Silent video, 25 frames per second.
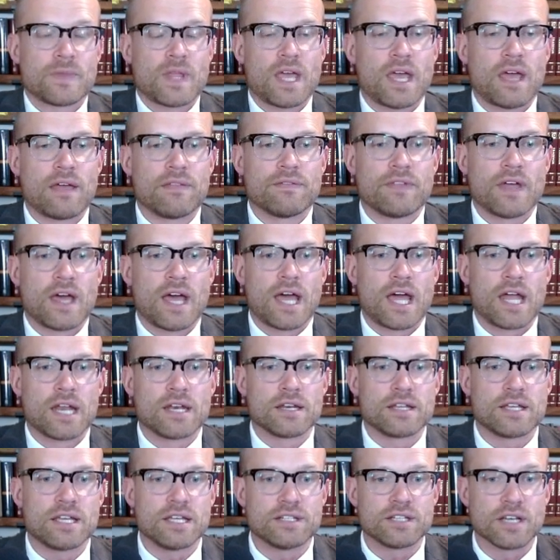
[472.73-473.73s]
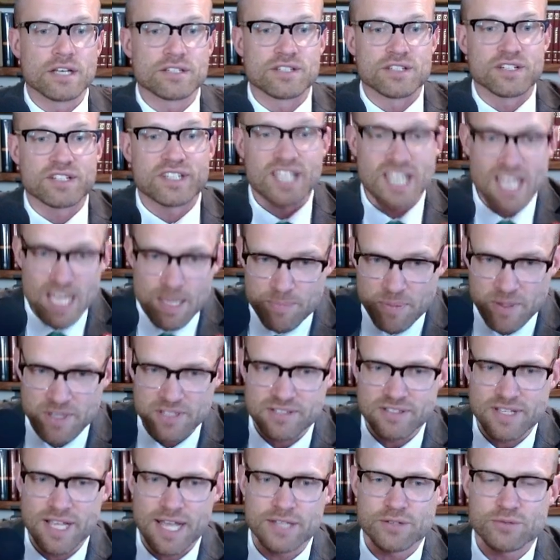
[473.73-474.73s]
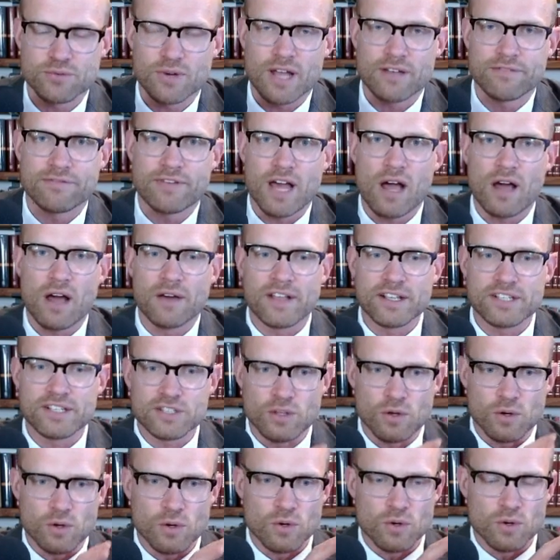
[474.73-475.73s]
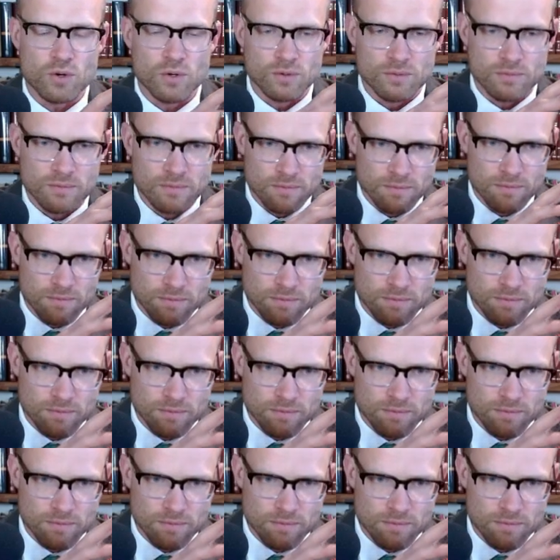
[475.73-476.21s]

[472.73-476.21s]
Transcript: and then he doesn't keep his Nazarite vow, and that's the whole